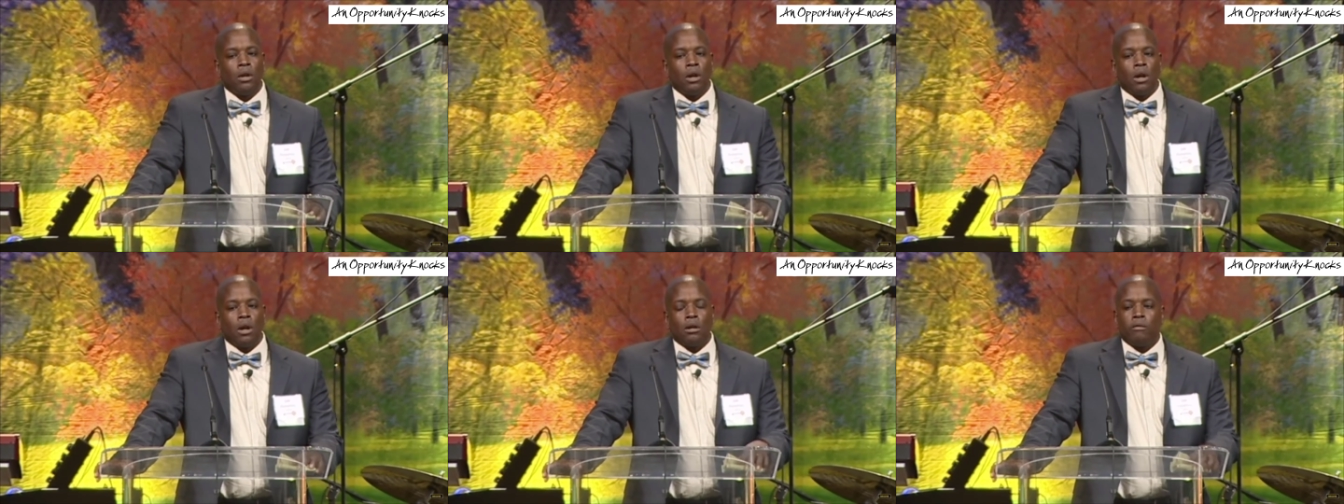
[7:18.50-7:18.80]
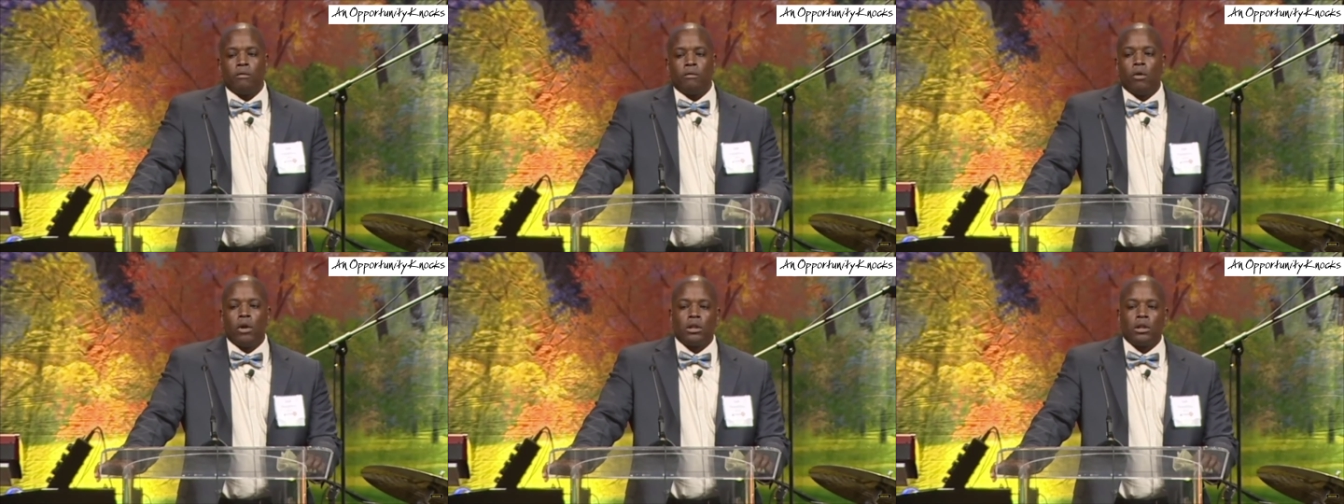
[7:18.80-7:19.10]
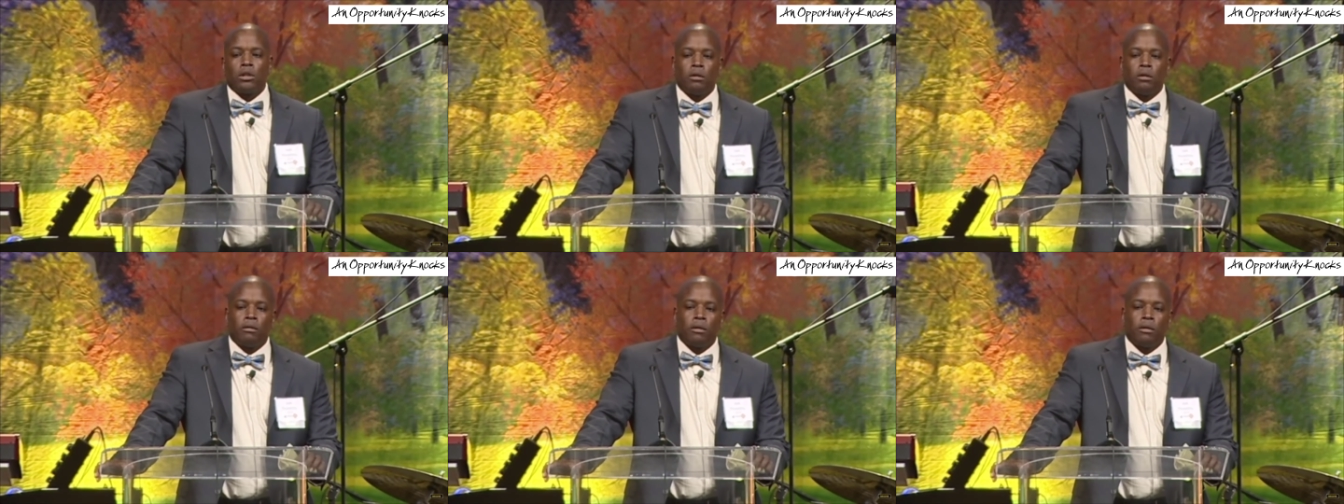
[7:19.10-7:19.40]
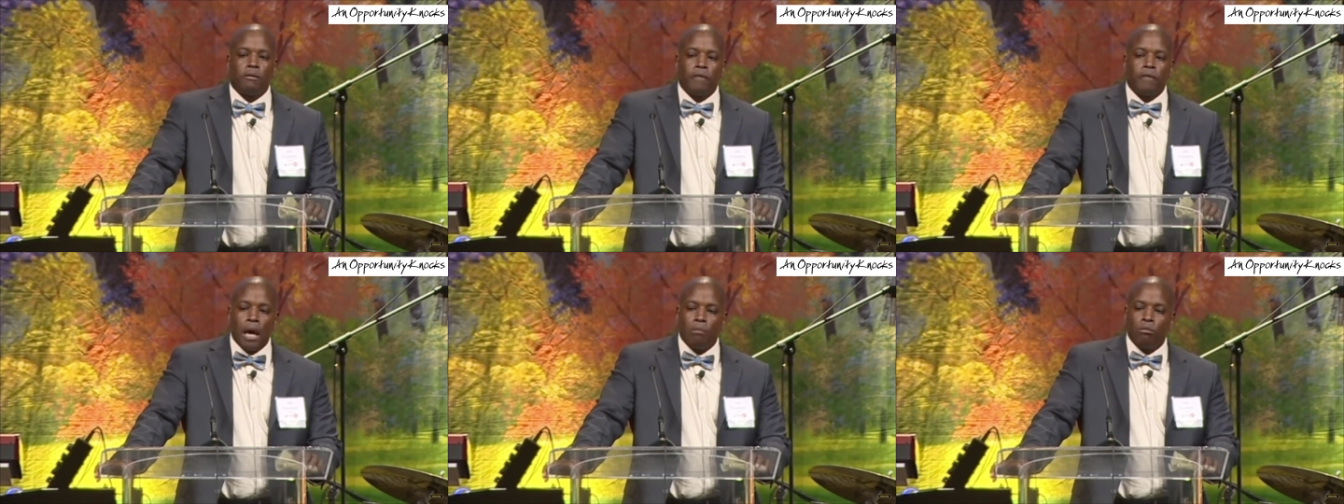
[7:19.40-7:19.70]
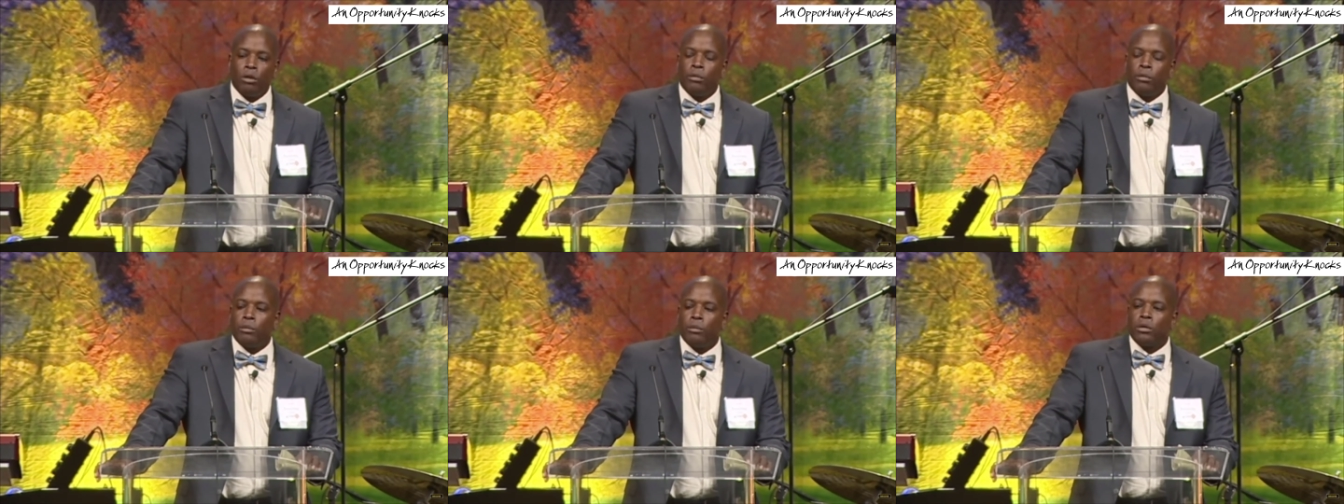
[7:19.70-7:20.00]
Heard the voice of
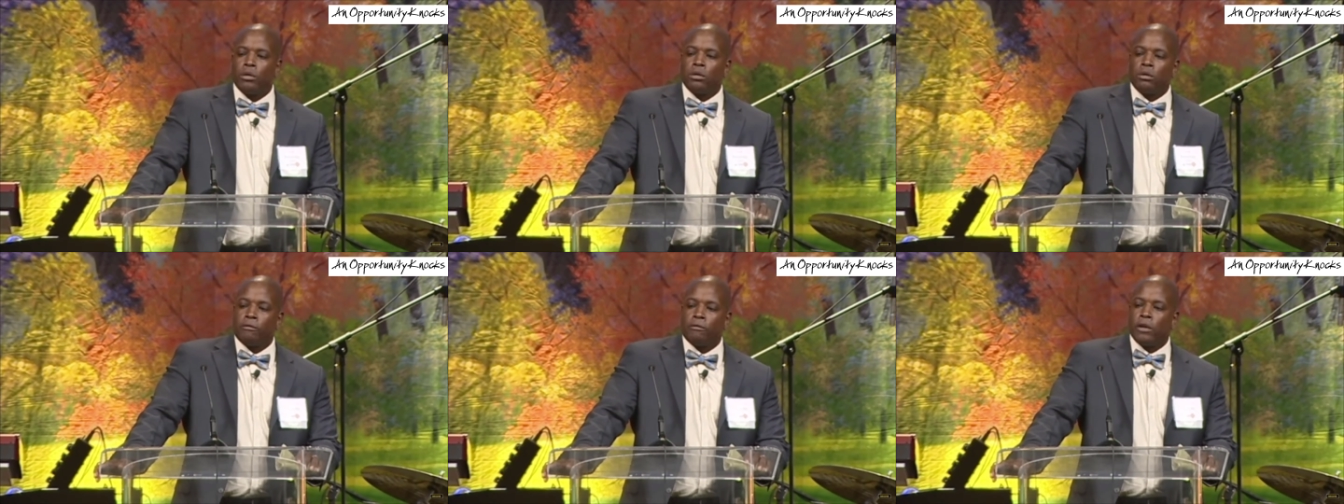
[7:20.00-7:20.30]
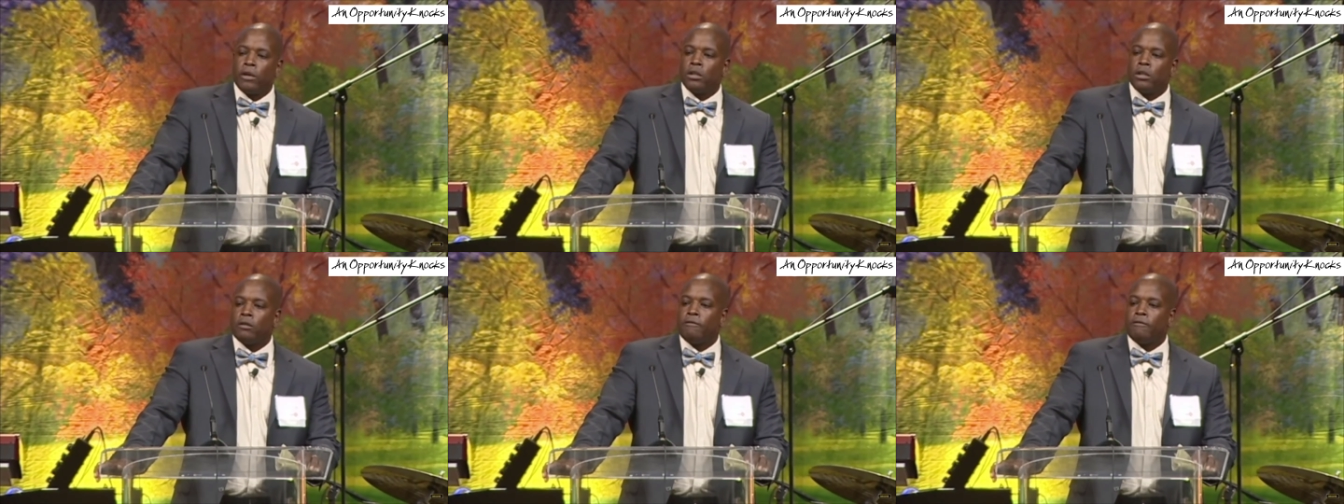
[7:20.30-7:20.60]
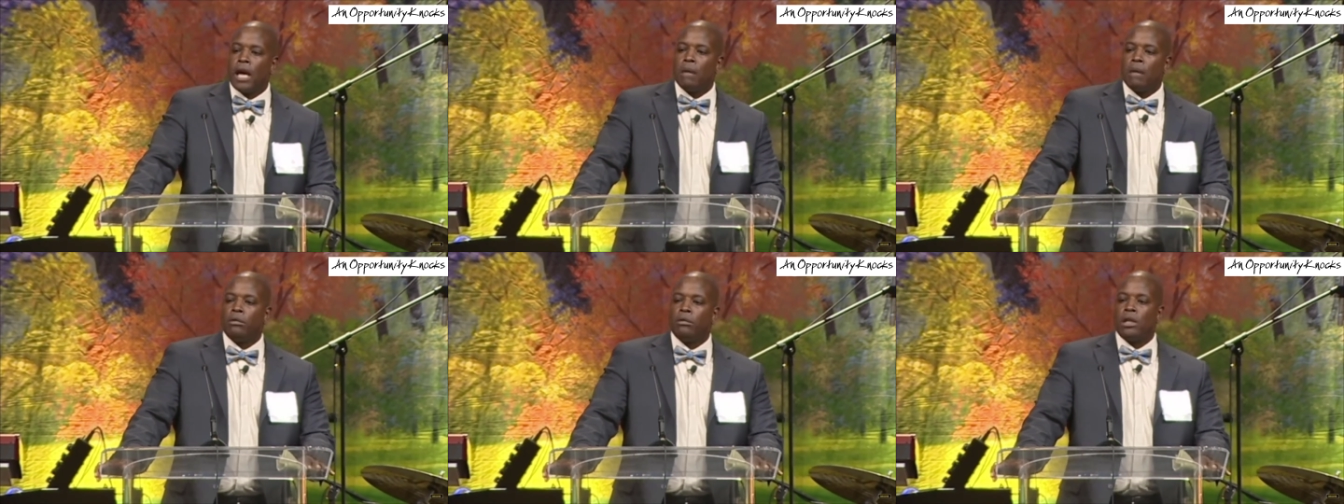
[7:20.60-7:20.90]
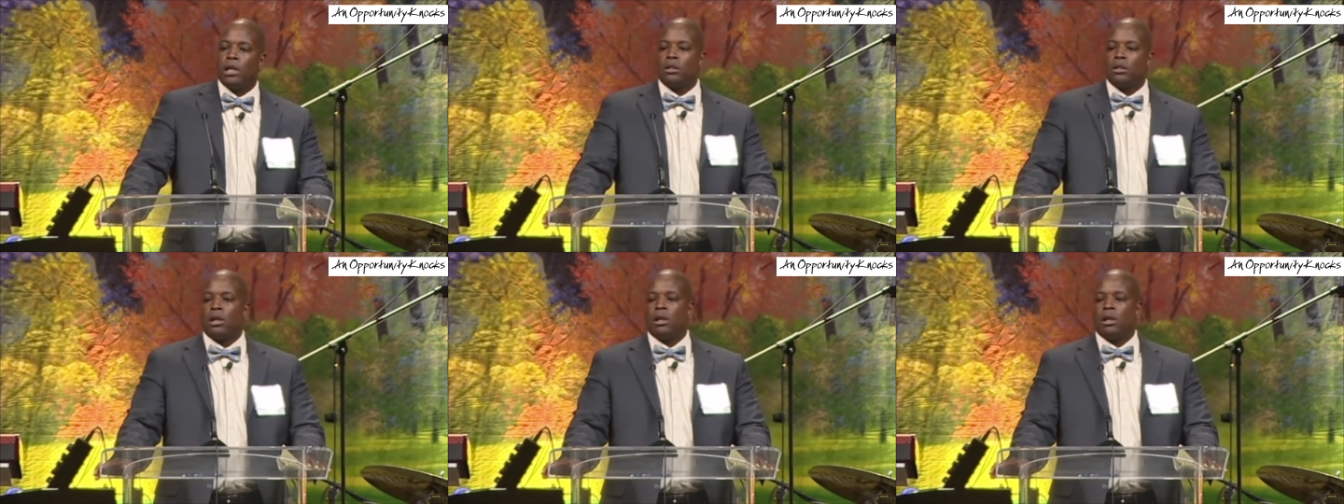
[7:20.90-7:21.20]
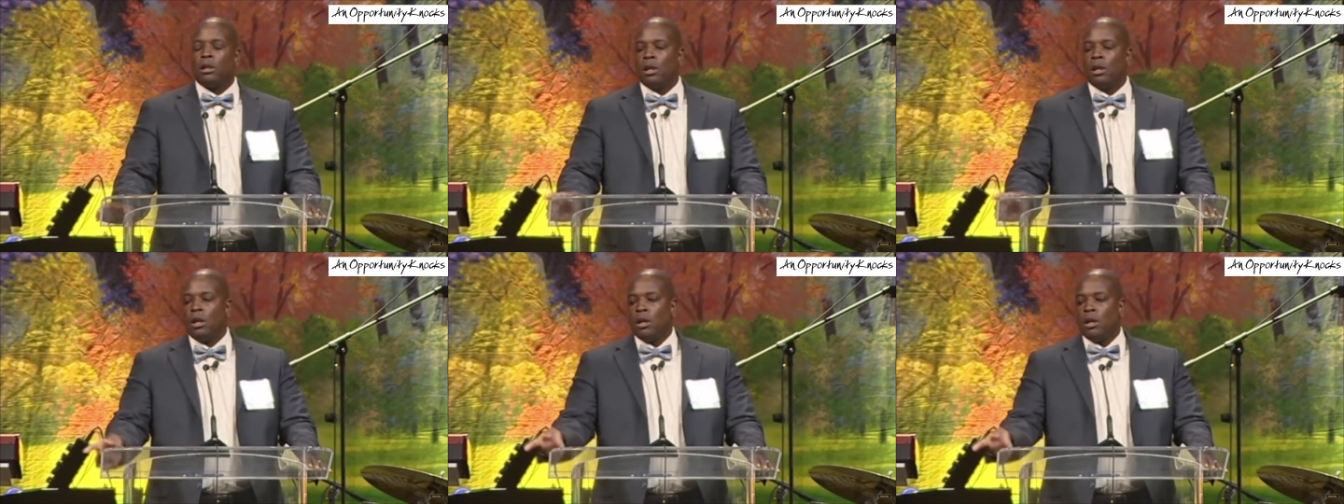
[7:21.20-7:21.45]
family members and friends of family that said,